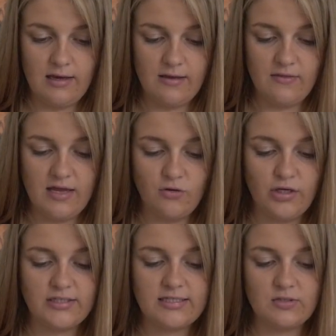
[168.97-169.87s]
And then you
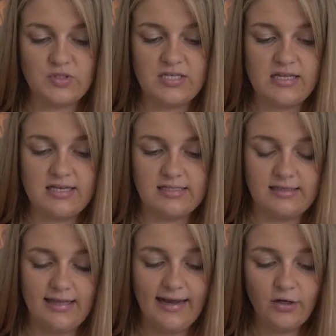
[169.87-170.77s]
can still see there's a
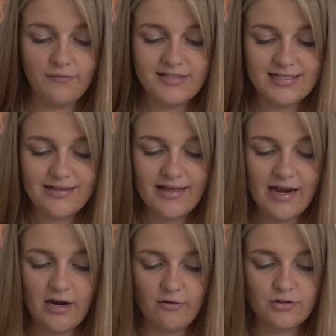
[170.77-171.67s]
line obviously
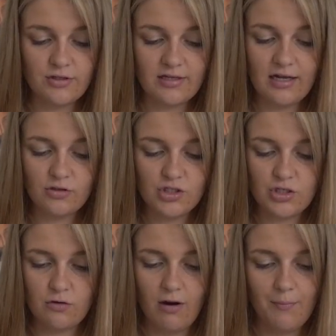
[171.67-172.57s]
there. So then I'll
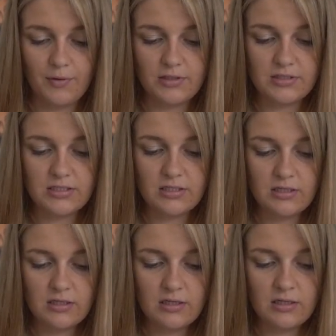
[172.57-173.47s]
just crop it
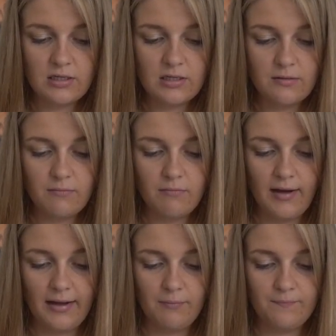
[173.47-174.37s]

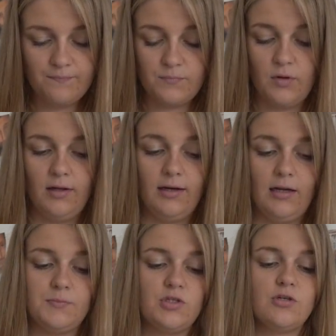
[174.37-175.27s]
by putting it
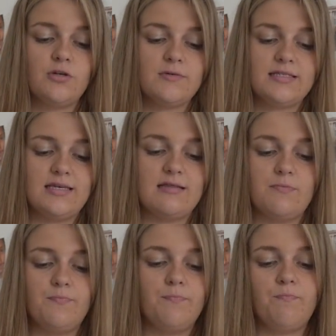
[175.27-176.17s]
up. So you don't see
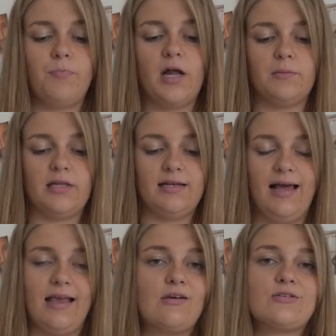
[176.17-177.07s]
the bottom of that
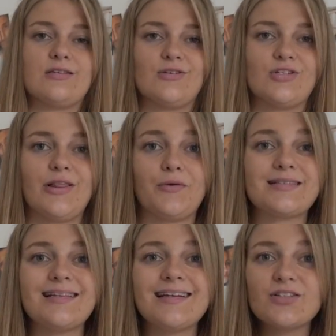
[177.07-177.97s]
line because it just makes
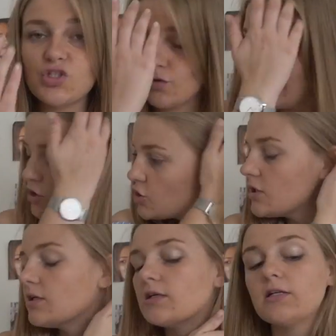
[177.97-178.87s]
it strange.
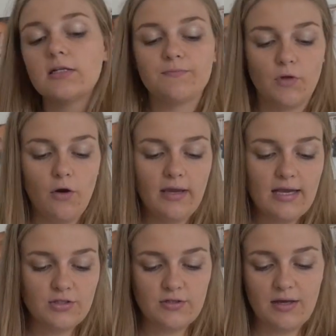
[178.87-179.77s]

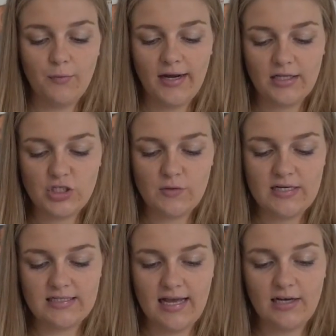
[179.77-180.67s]
Okay, so then what I do
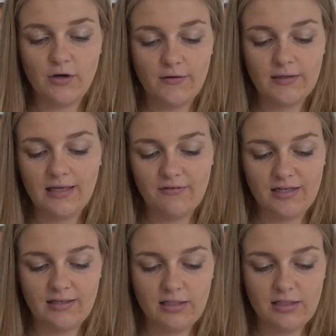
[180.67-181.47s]
is I go and give it a